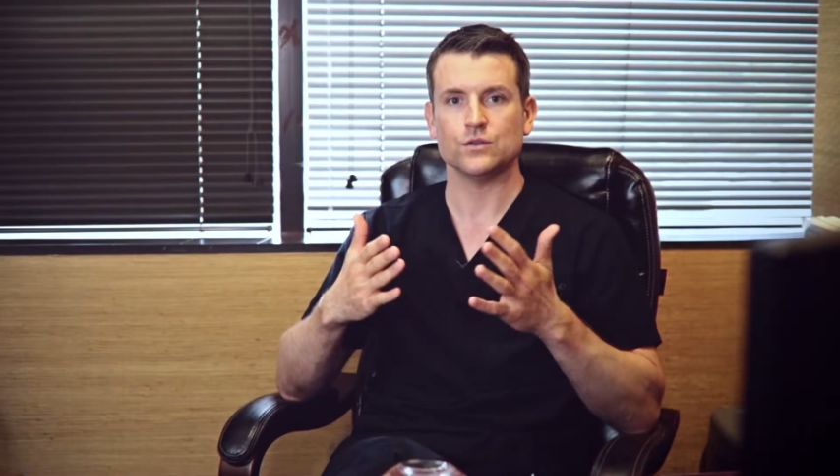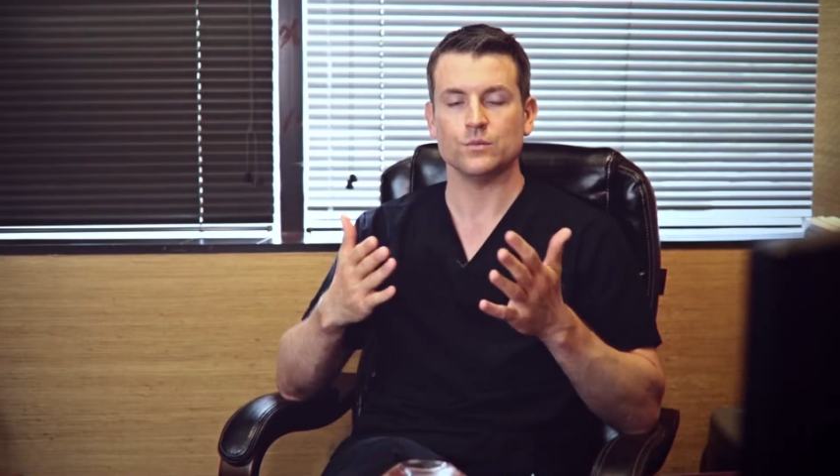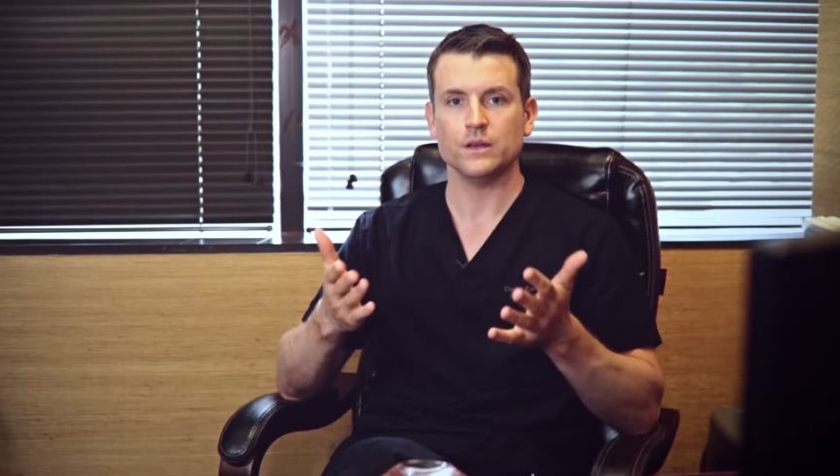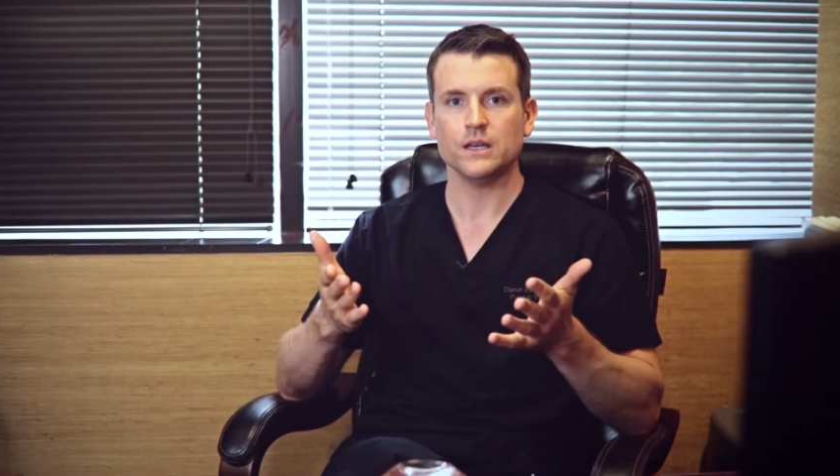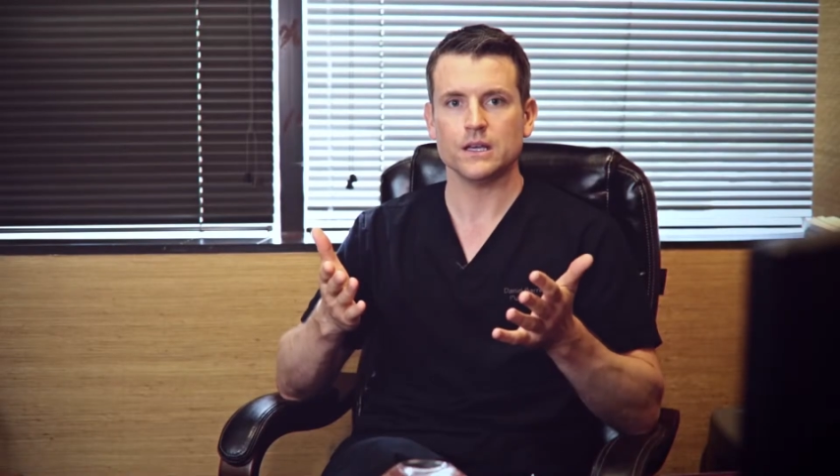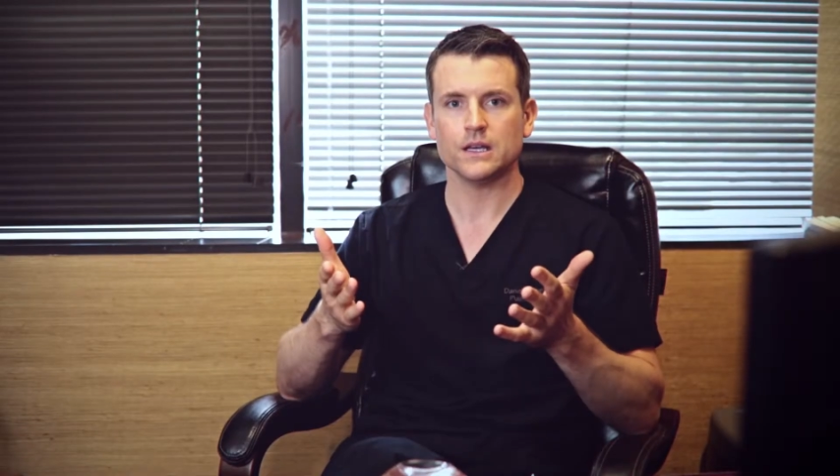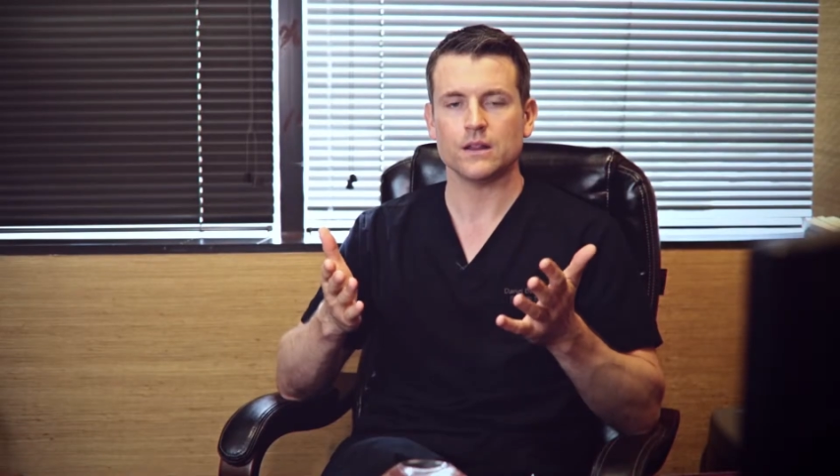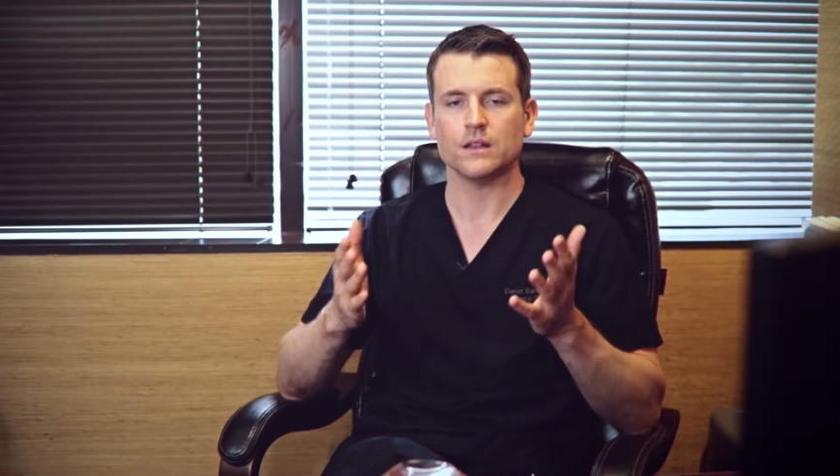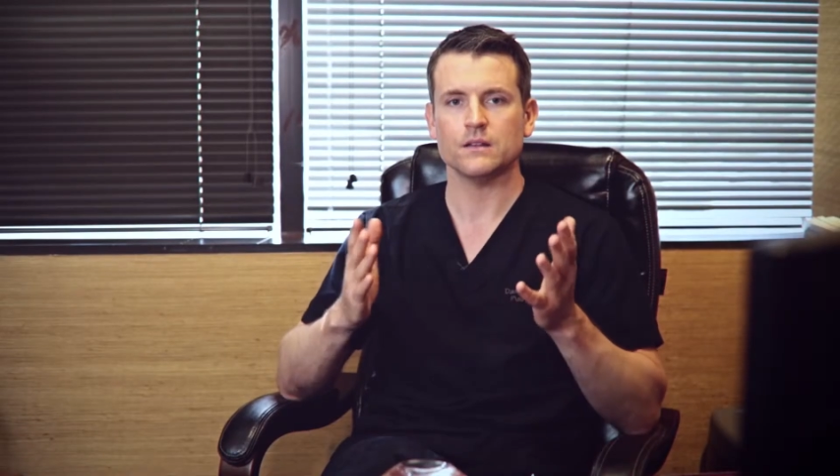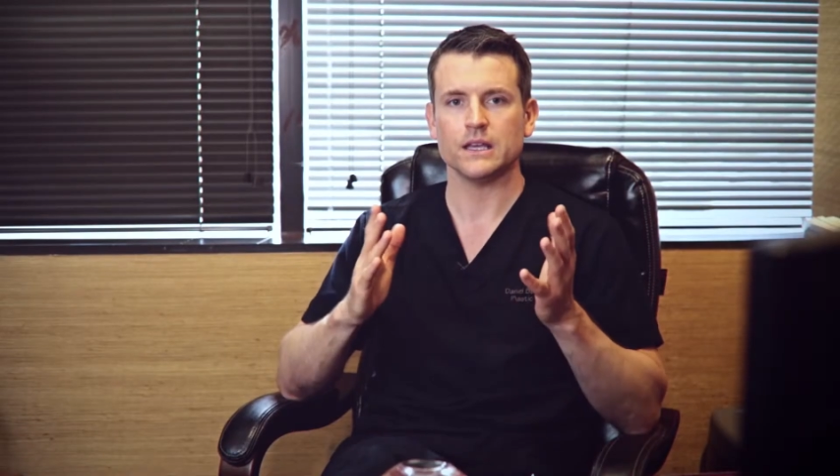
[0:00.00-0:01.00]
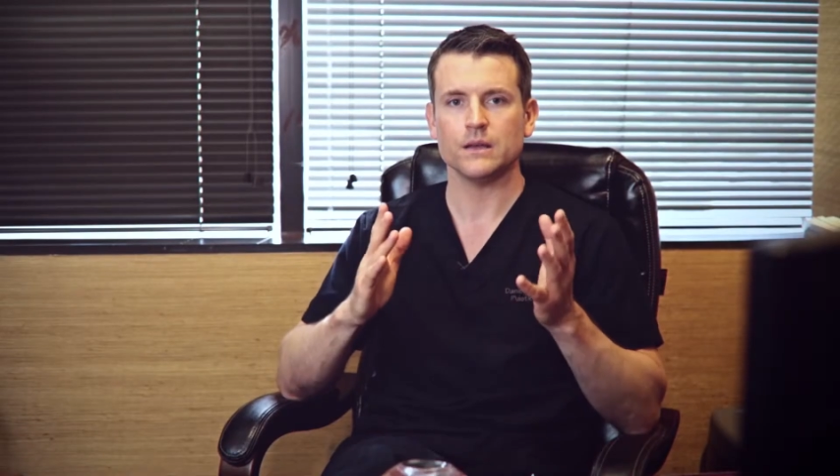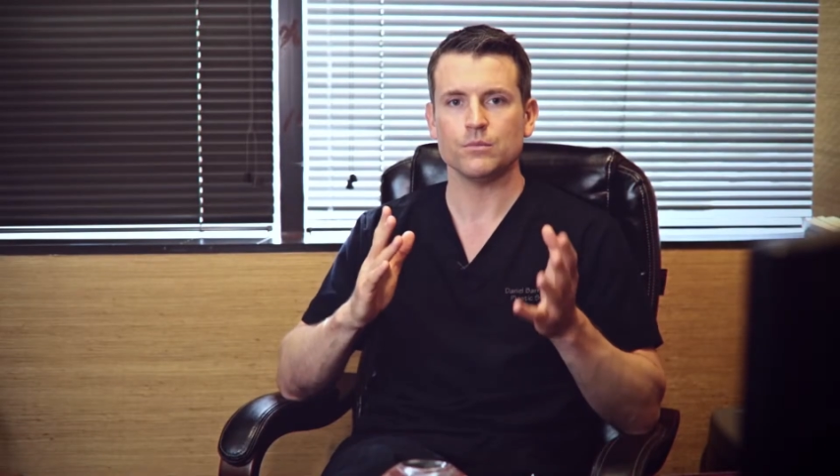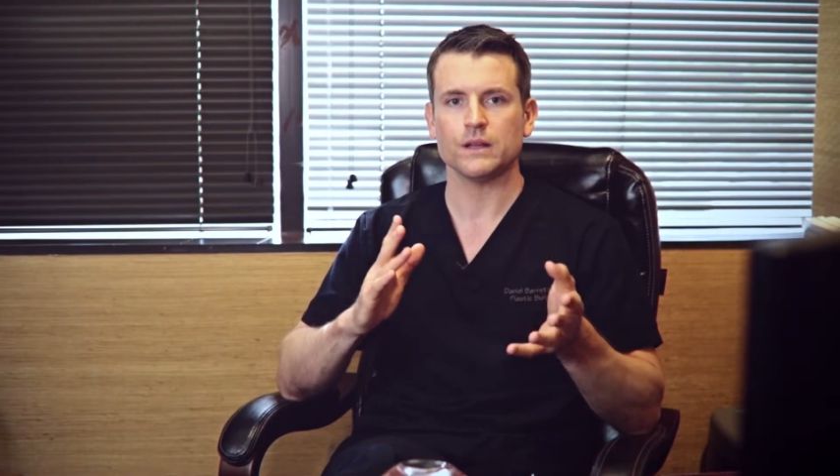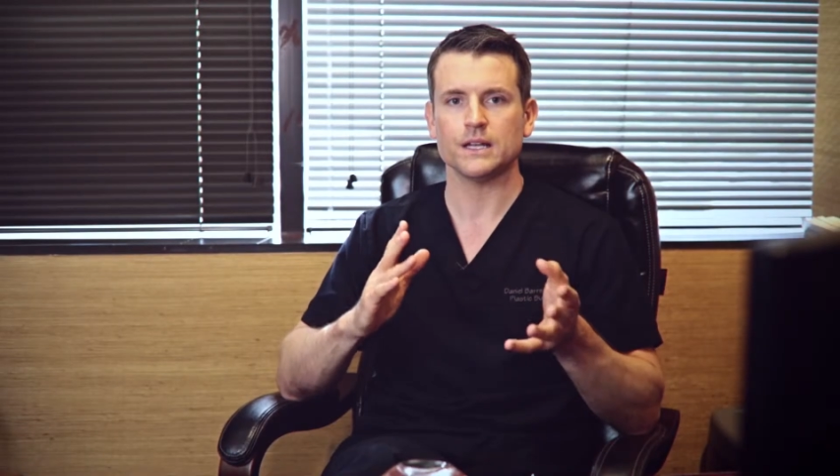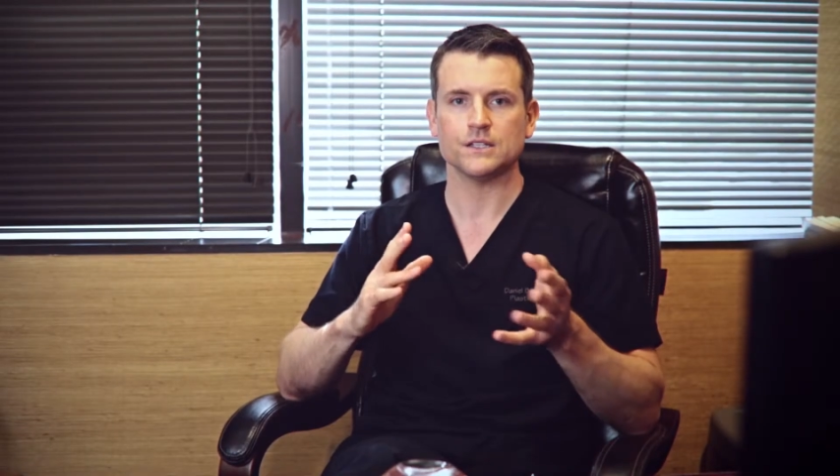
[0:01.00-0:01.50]
too big, then the
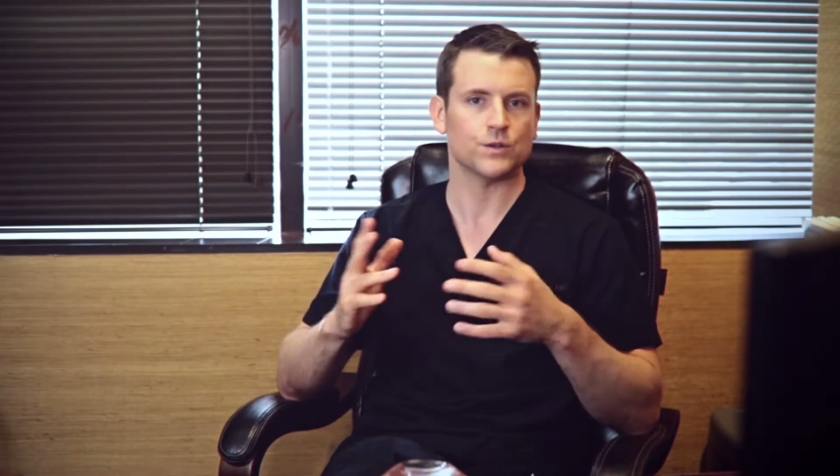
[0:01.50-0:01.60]
implant